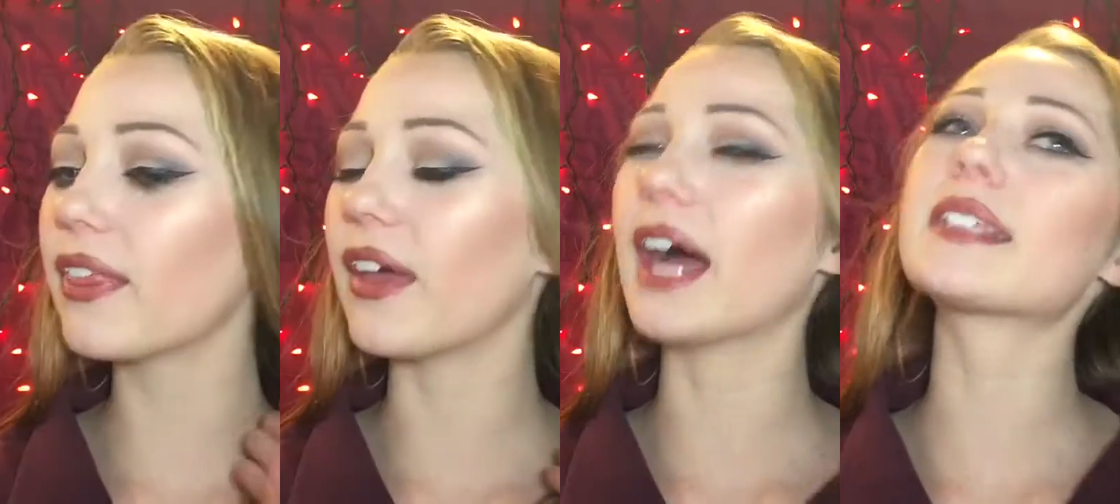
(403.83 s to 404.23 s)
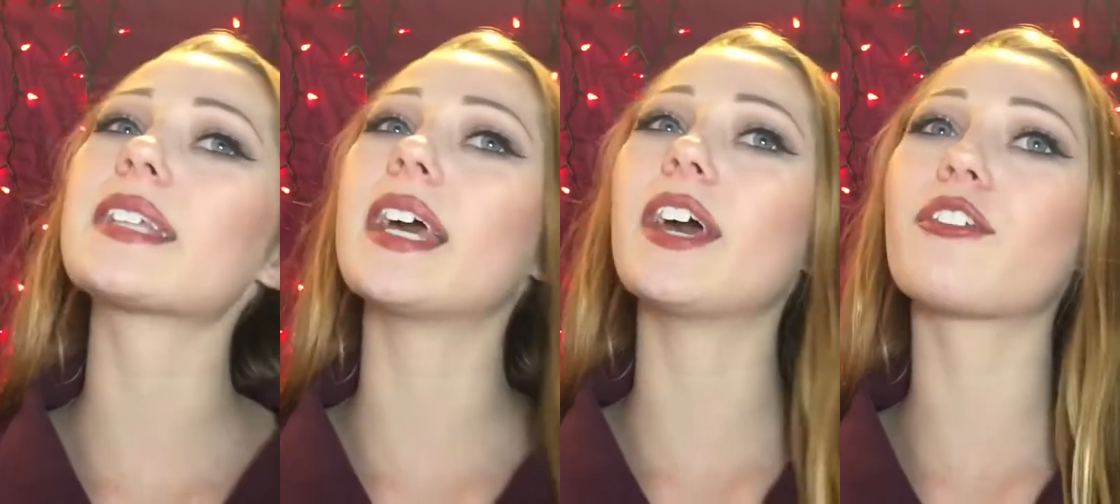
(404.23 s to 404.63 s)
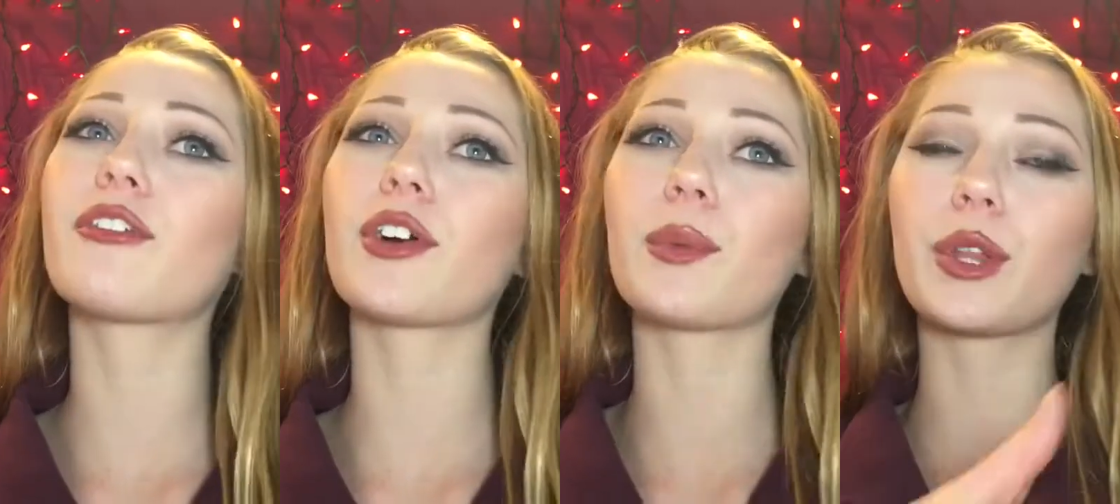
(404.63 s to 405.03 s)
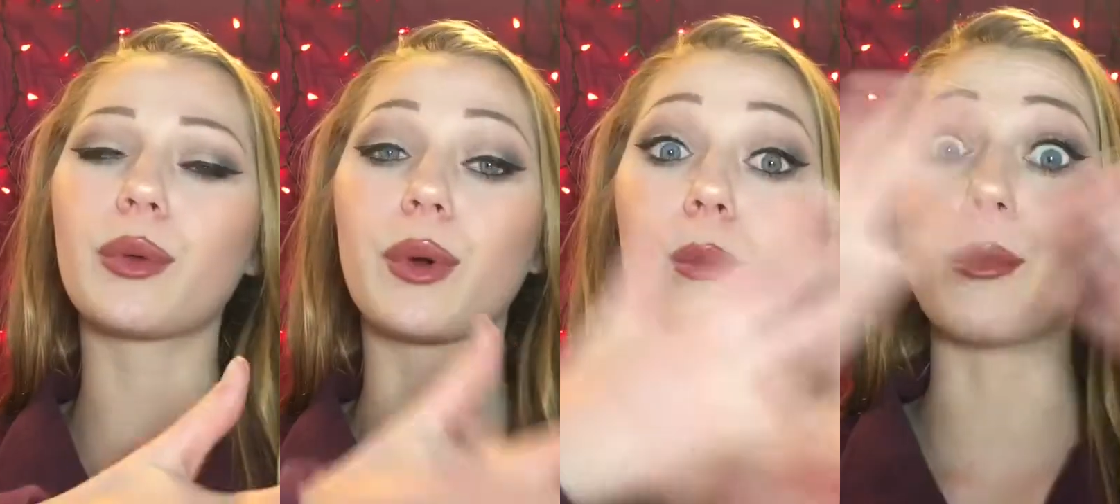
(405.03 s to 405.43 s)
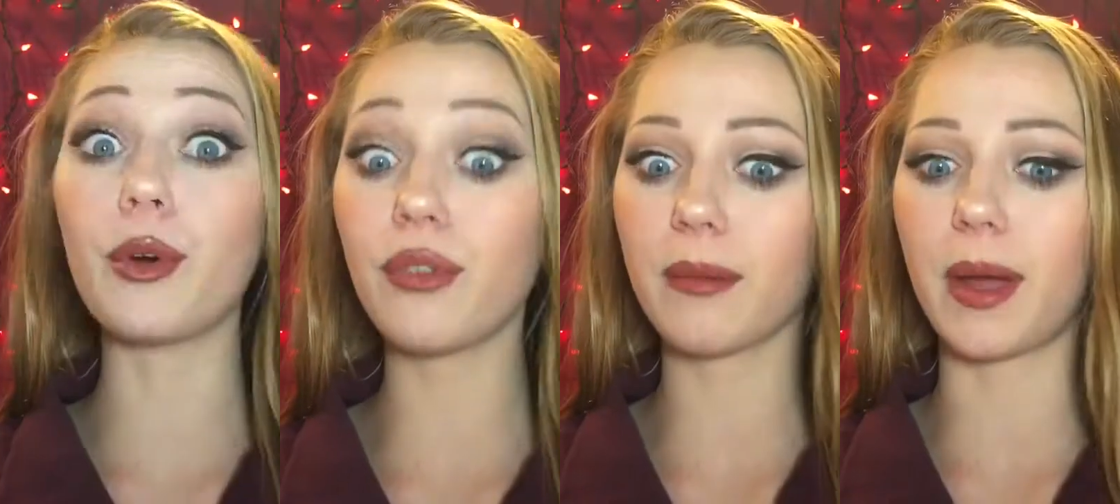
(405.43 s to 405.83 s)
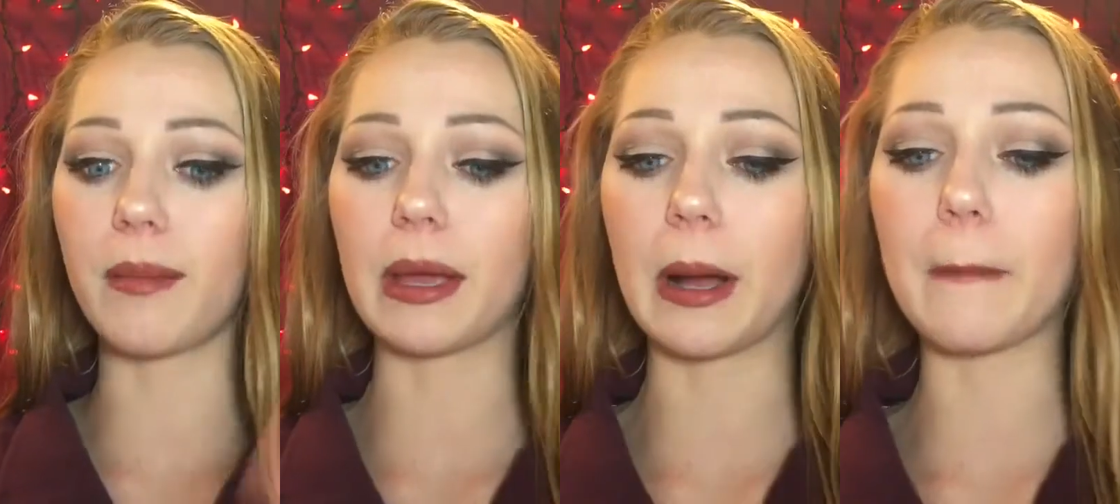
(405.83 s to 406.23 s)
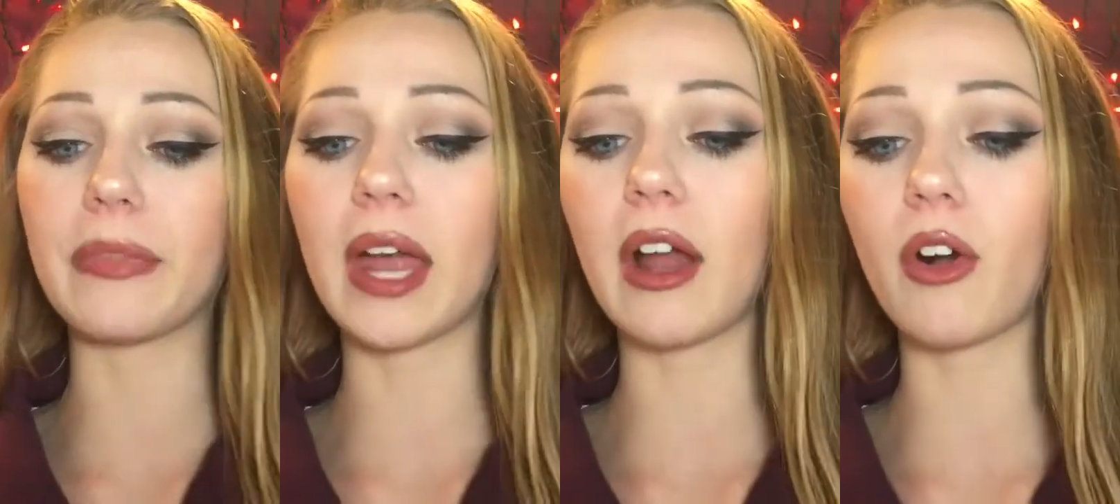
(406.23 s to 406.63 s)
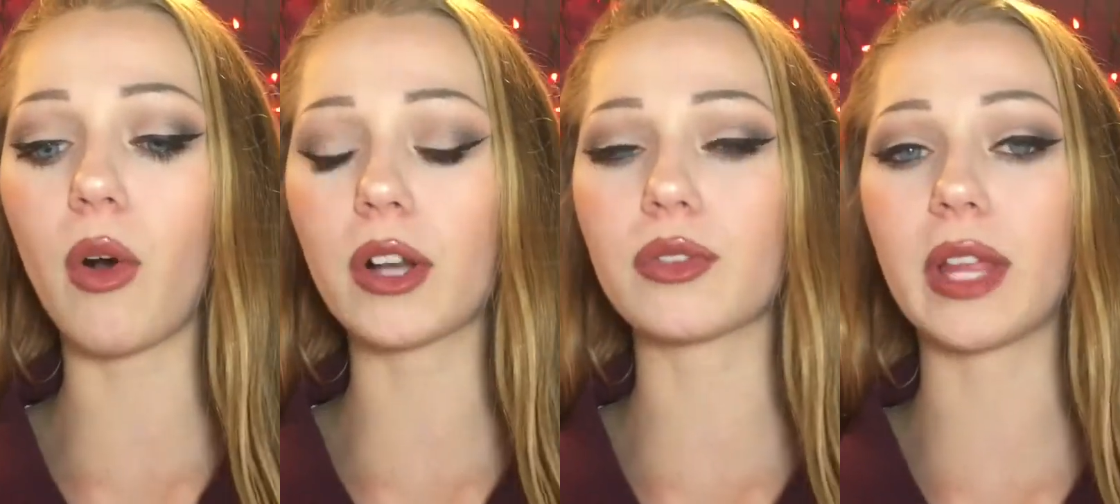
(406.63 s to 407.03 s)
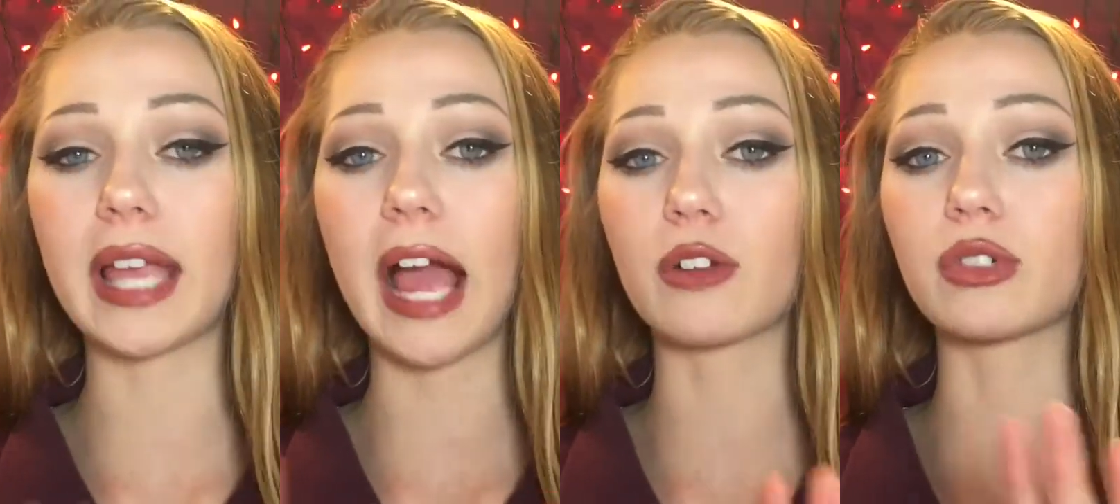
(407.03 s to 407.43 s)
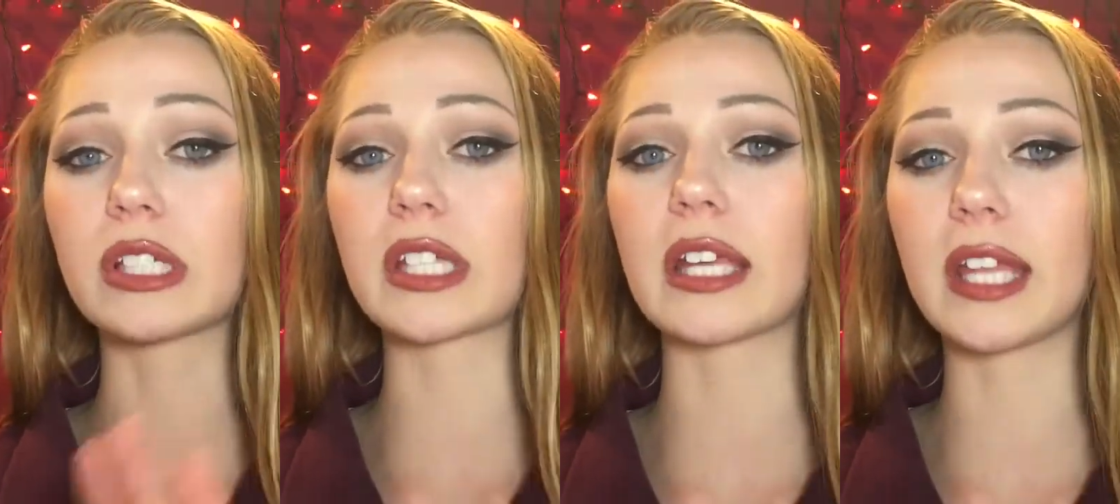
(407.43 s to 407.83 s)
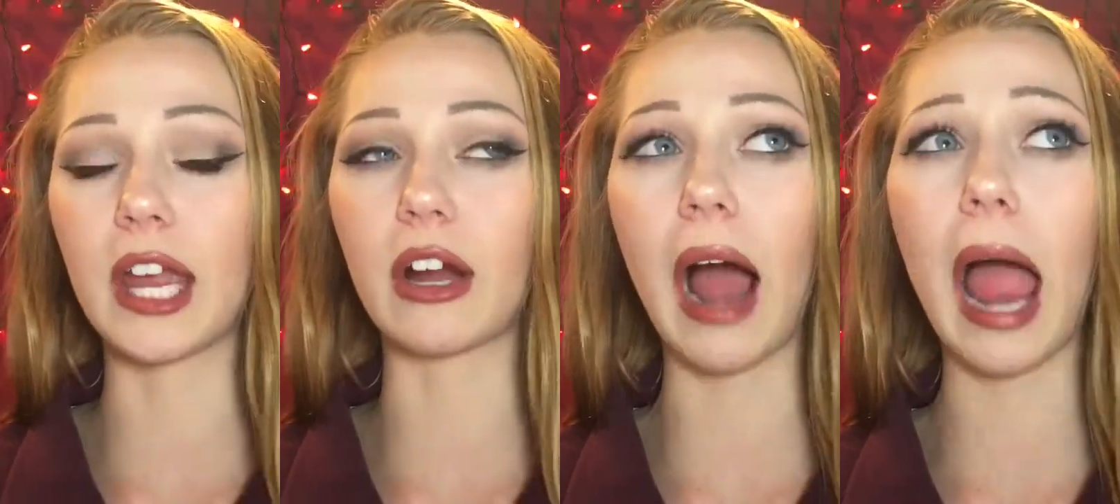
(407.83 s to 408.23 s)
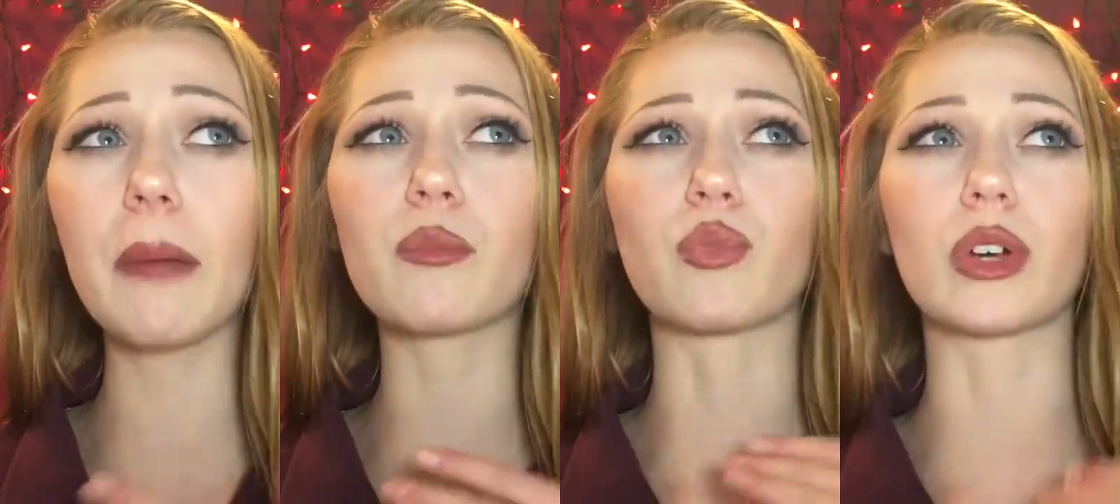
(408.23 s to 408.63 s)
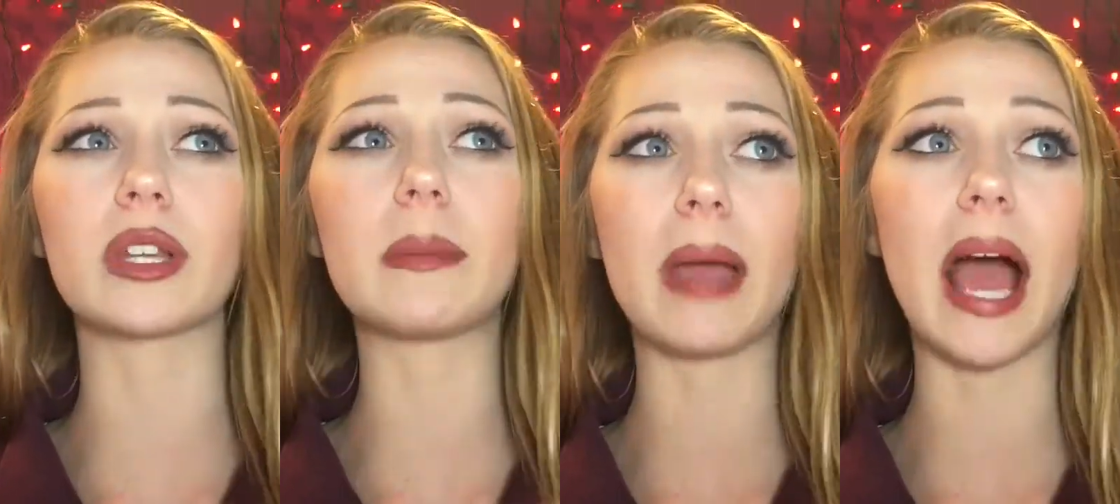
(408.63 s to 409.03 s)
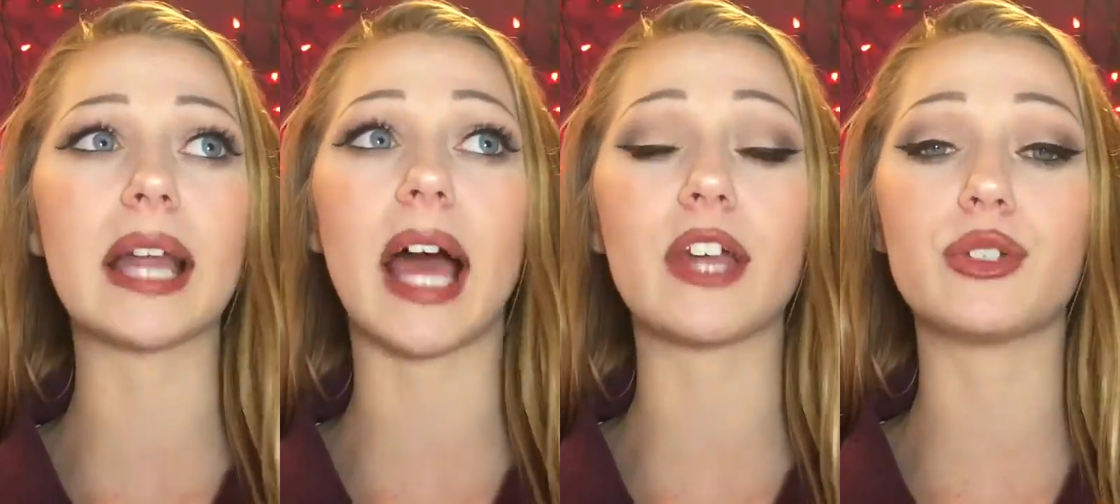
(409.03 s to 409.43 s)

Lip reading: That's it for really removing my makeup. Then I'll go on to like actual skincare. I'm really bad.